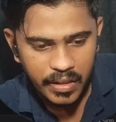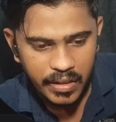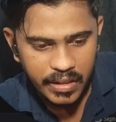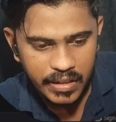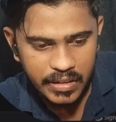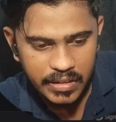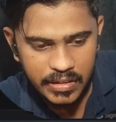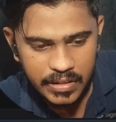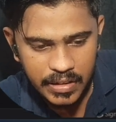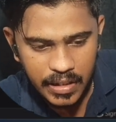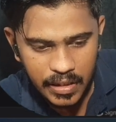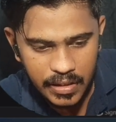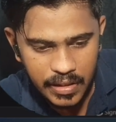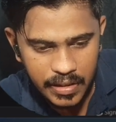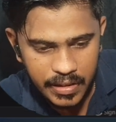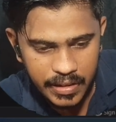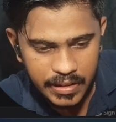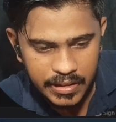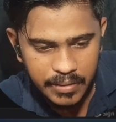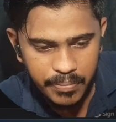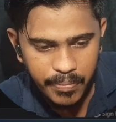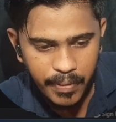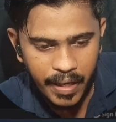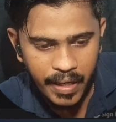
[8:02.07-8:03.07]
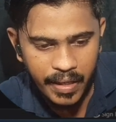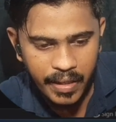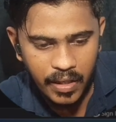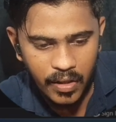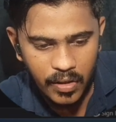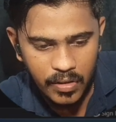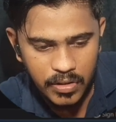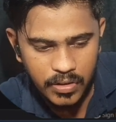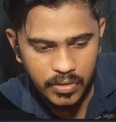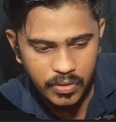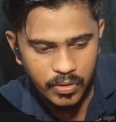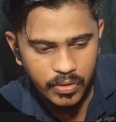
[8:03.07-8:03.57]
Install this pack
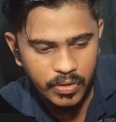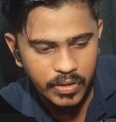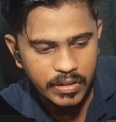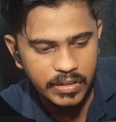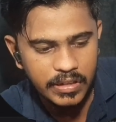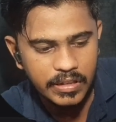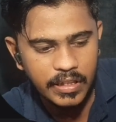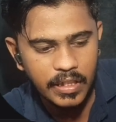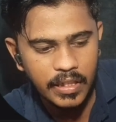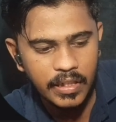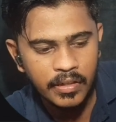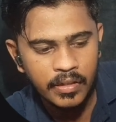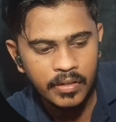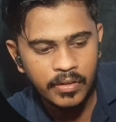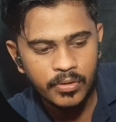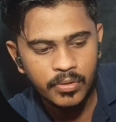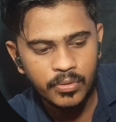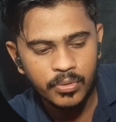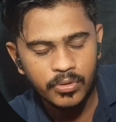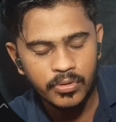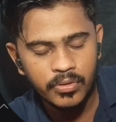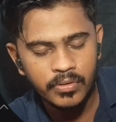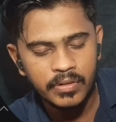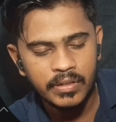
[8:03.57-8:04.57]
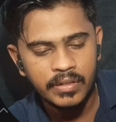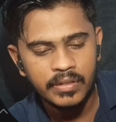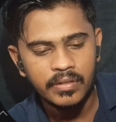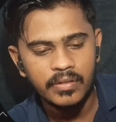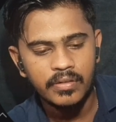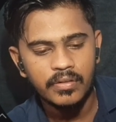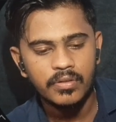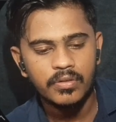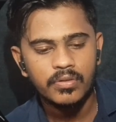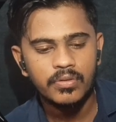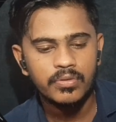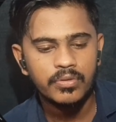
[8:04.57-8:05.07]
also. Install
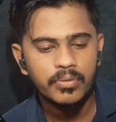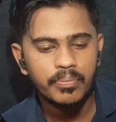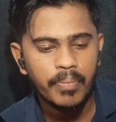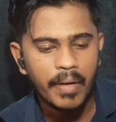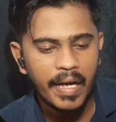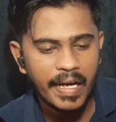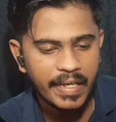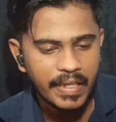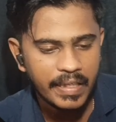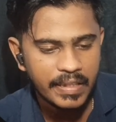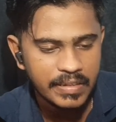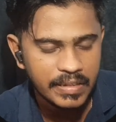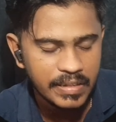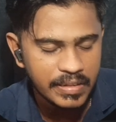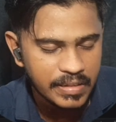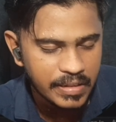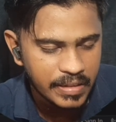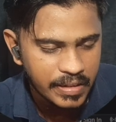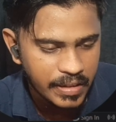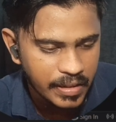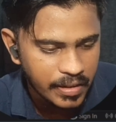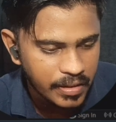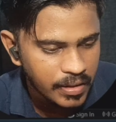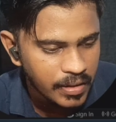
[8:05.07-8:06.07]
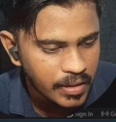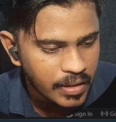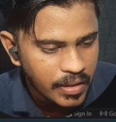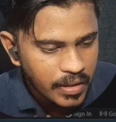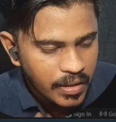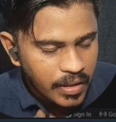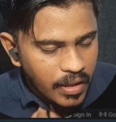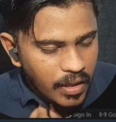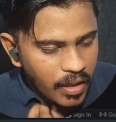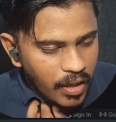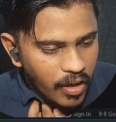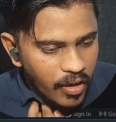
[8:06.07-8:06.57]
two packages here.
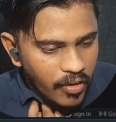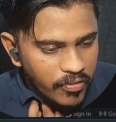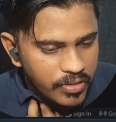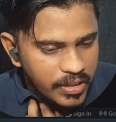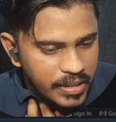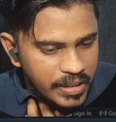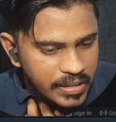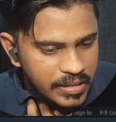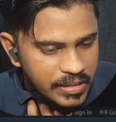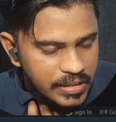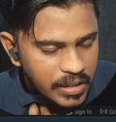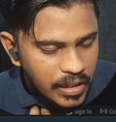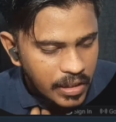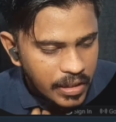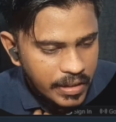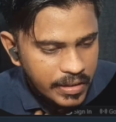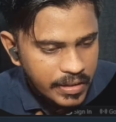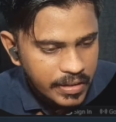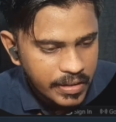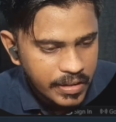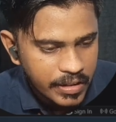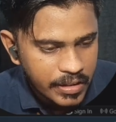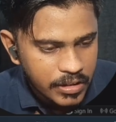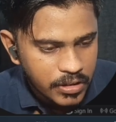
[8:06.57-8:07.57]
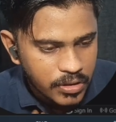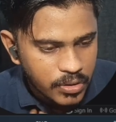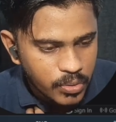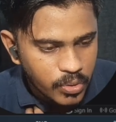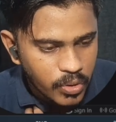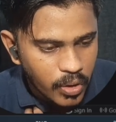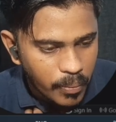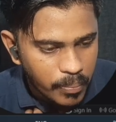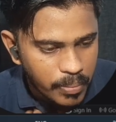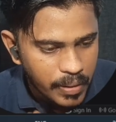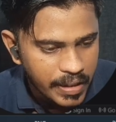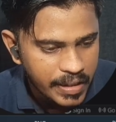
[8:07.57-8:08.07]
After installing these
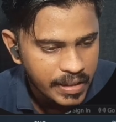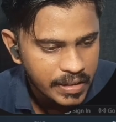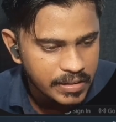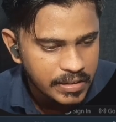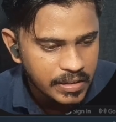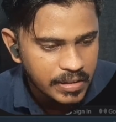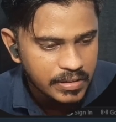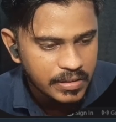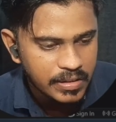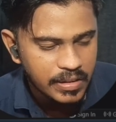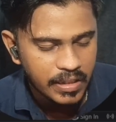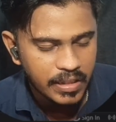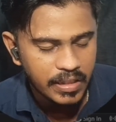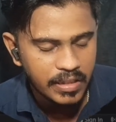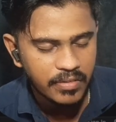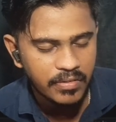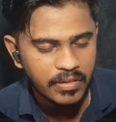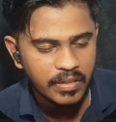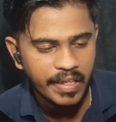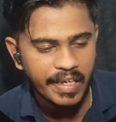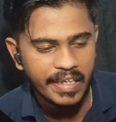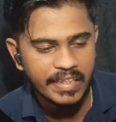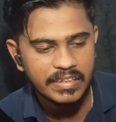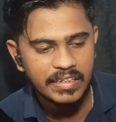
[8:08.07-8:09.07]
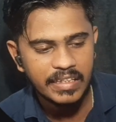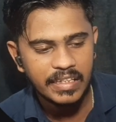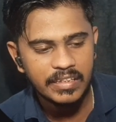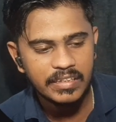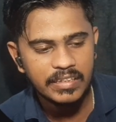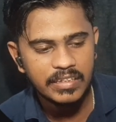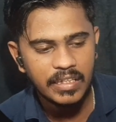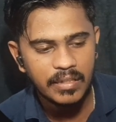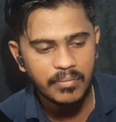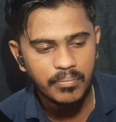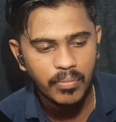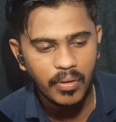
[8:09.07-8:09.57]
two applications in
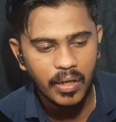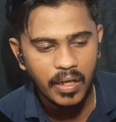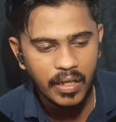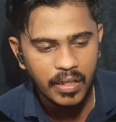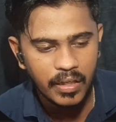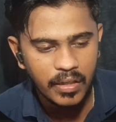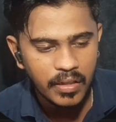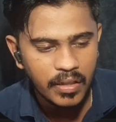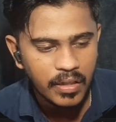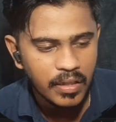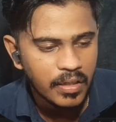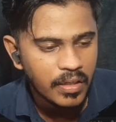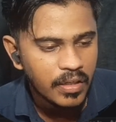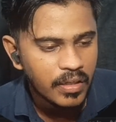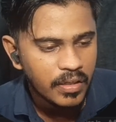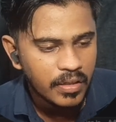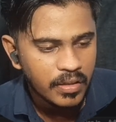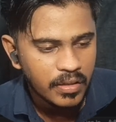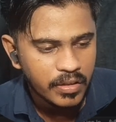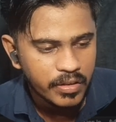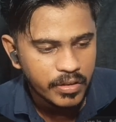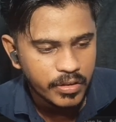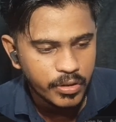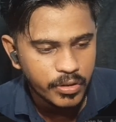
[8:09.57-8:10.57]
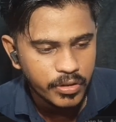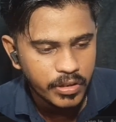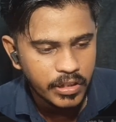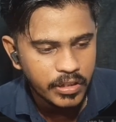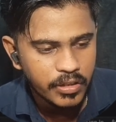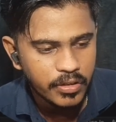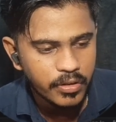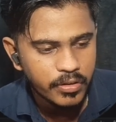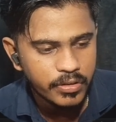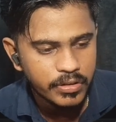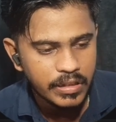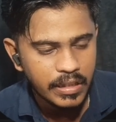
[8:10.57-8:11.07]
extension bar, you need
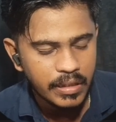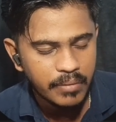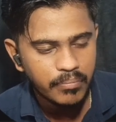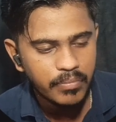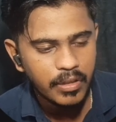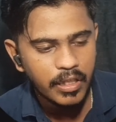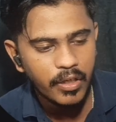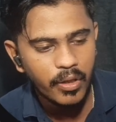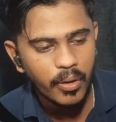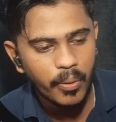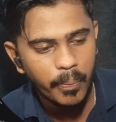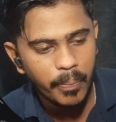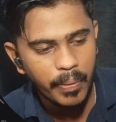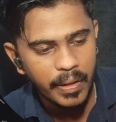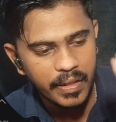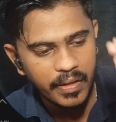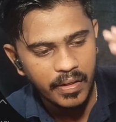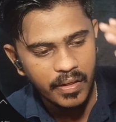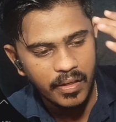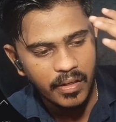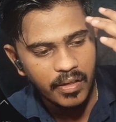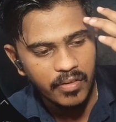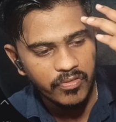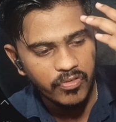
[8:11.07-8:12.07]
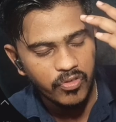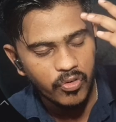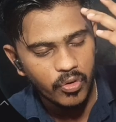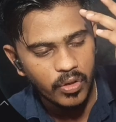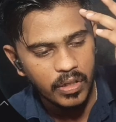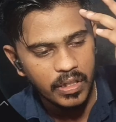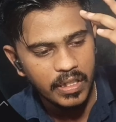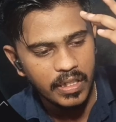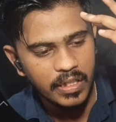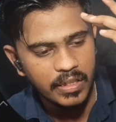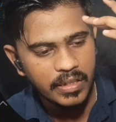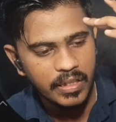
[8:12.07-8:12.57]
to simply open the
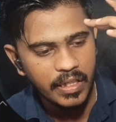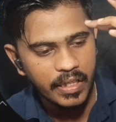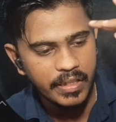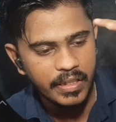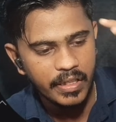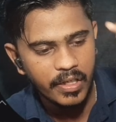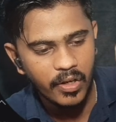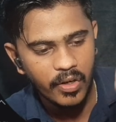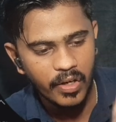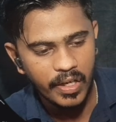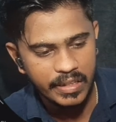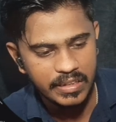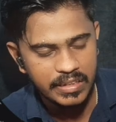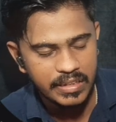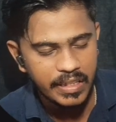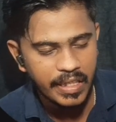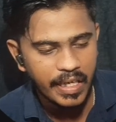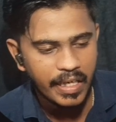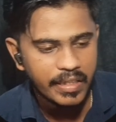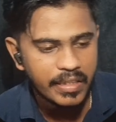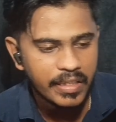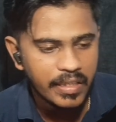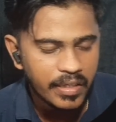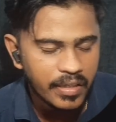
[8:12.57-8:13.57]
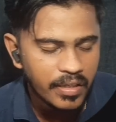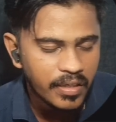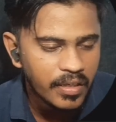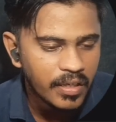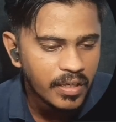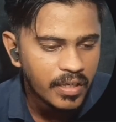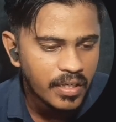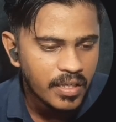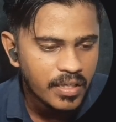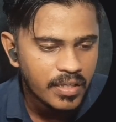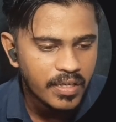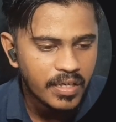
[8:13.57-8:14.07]
folder that you have extracted,
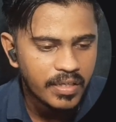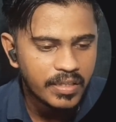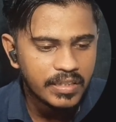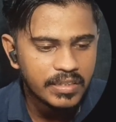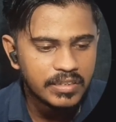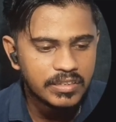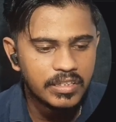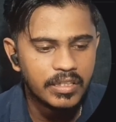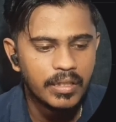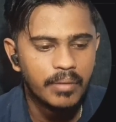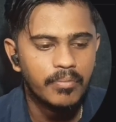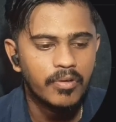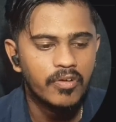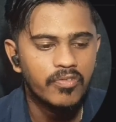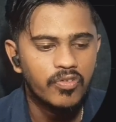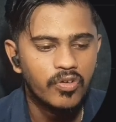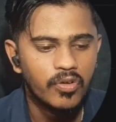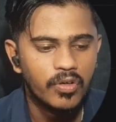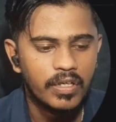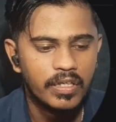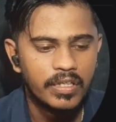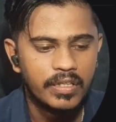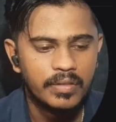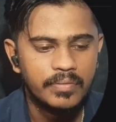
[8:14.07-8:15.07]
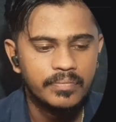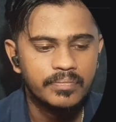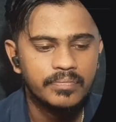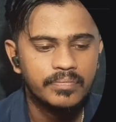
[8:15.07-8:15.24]
that is demo folder.